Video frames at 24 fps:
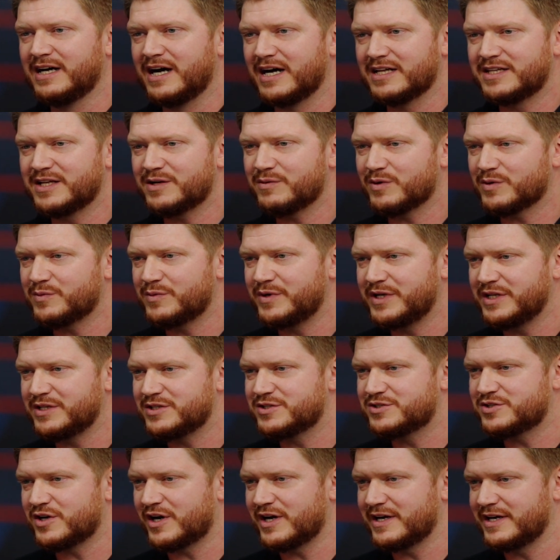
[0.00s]
I think what we need to
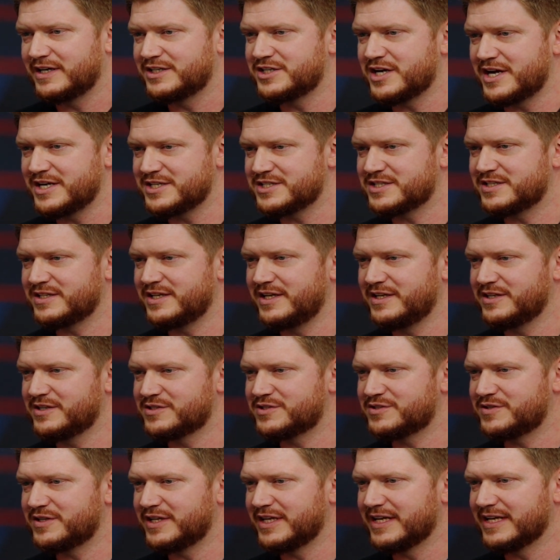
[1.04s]
try and change in the
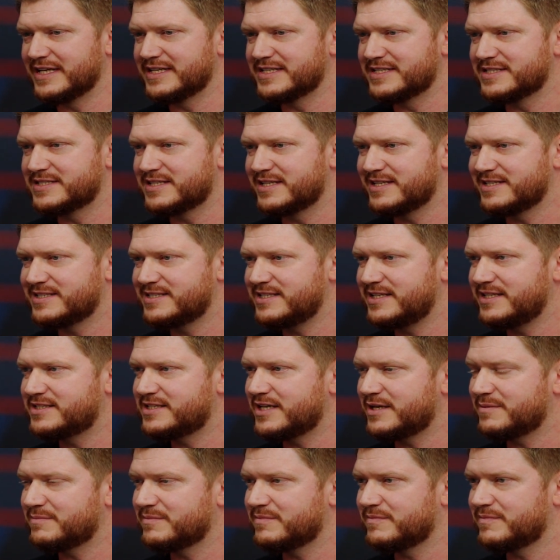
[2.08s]
industry is
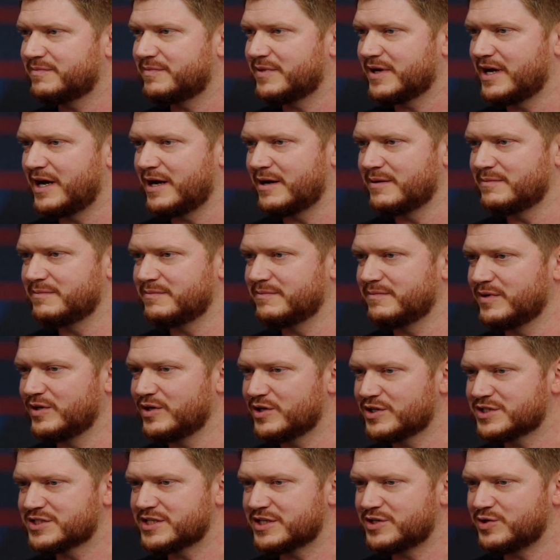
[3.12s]
CTEM
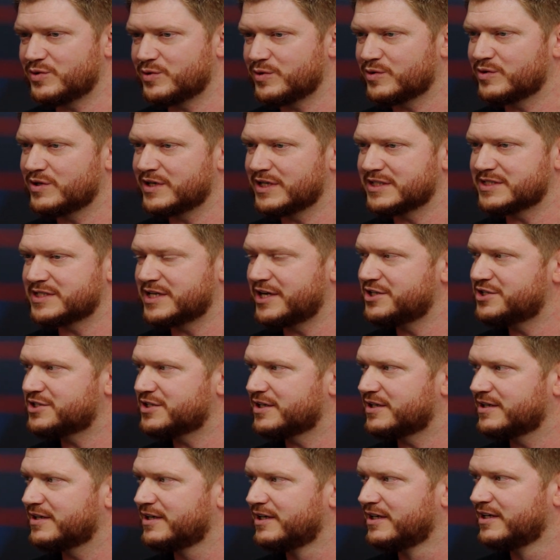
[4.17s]
looks at your
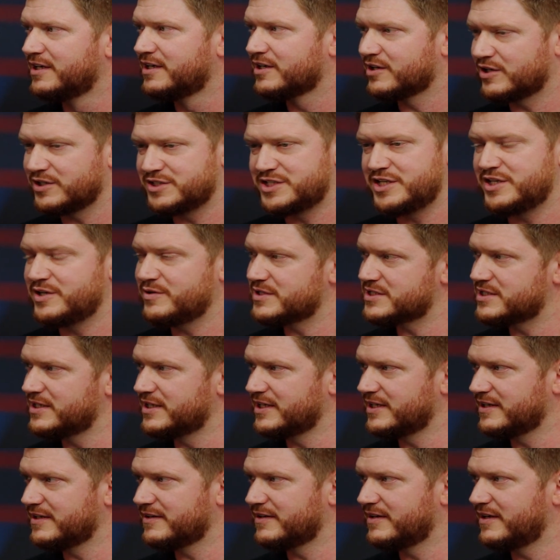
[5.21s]
organization
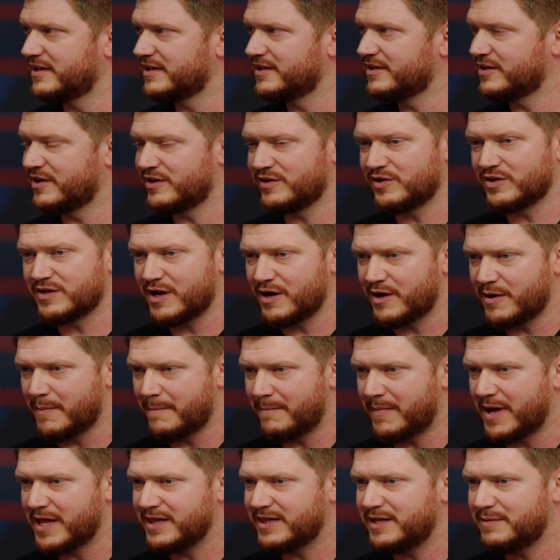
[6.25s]
continuously, not on a
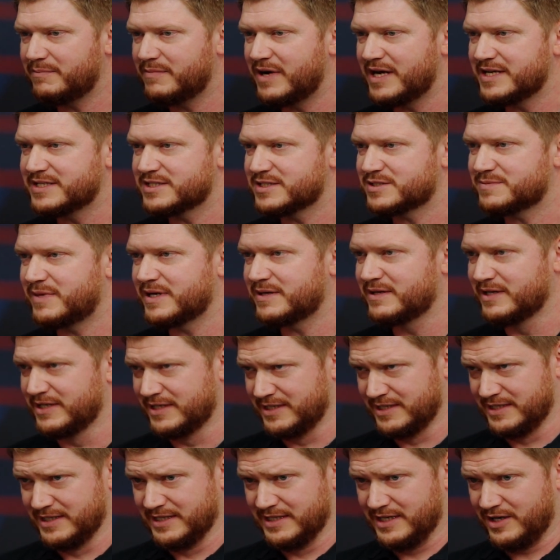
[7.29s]
monthly basis, but
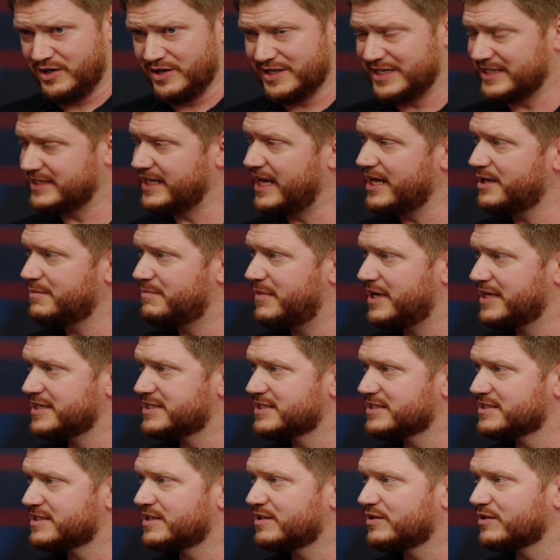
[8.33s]
on a daily
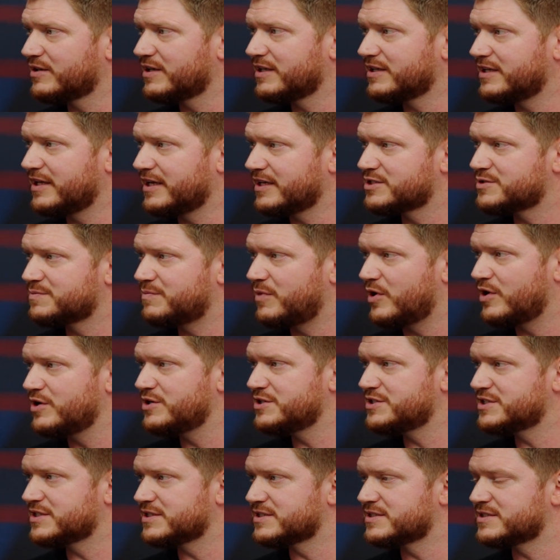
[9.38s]
basis, and look at the
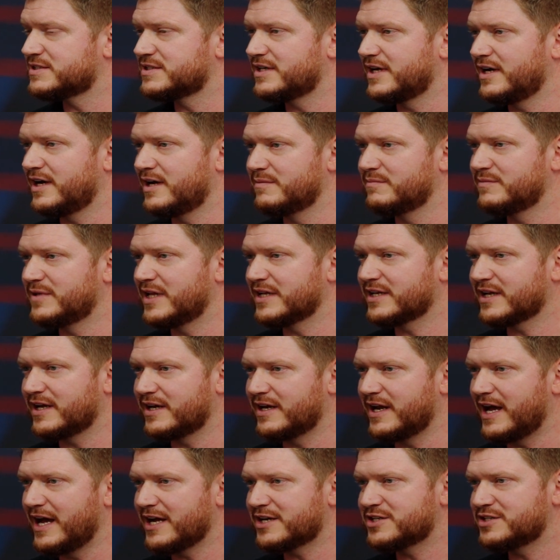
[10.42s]
exposures that
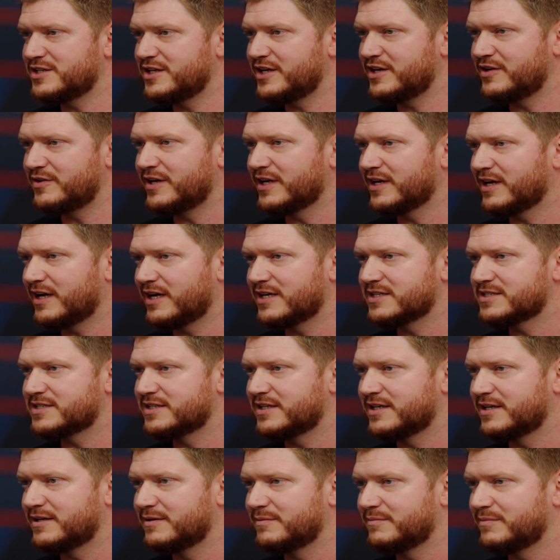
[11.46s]
can actually realize
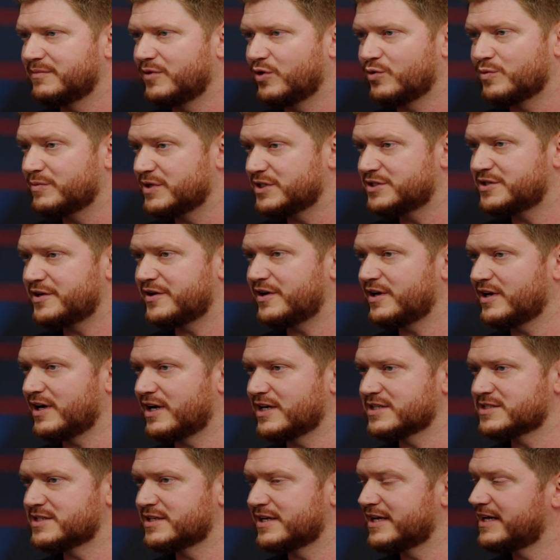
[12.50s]
or
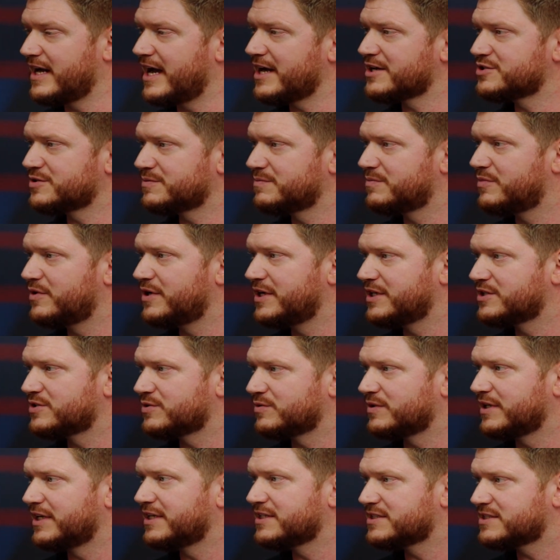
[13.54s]
materialize in an actual breach or
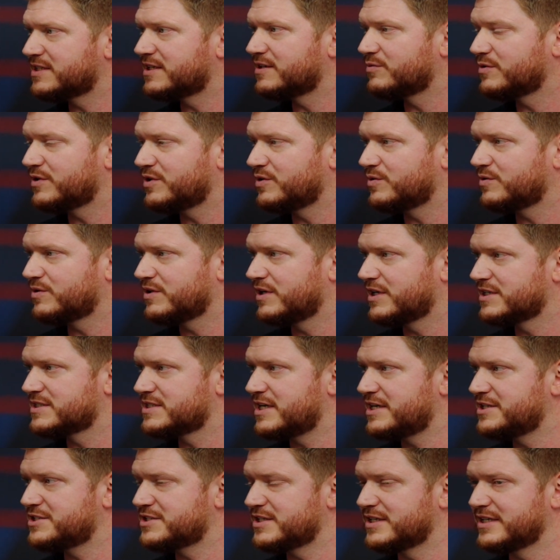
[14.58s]
an incident with your
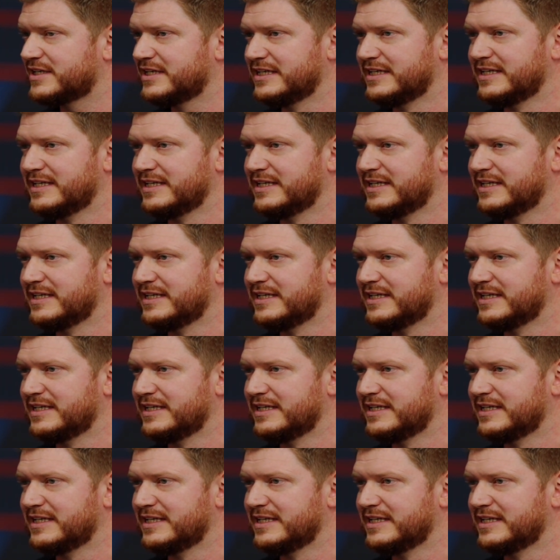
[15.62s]
organization.